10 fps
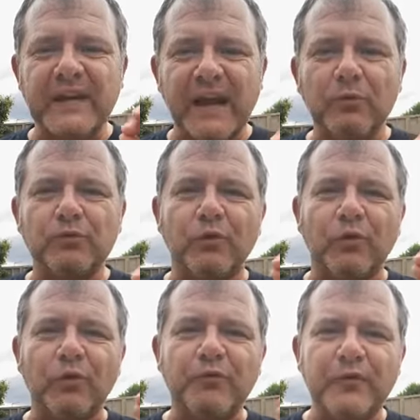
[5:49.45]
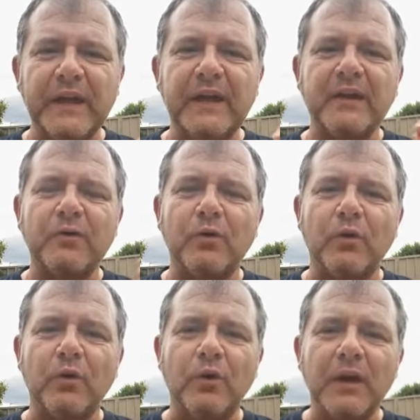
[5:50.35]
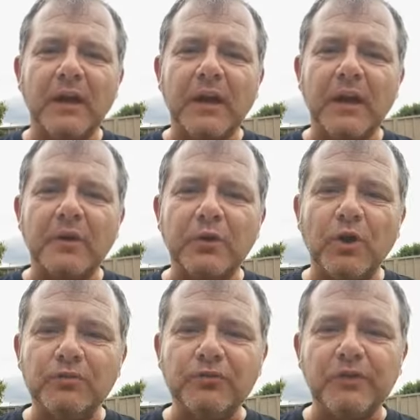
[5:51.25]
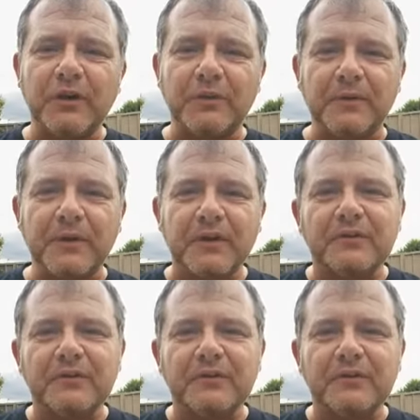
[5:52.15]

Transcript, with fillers: doubt or fear or um, concern.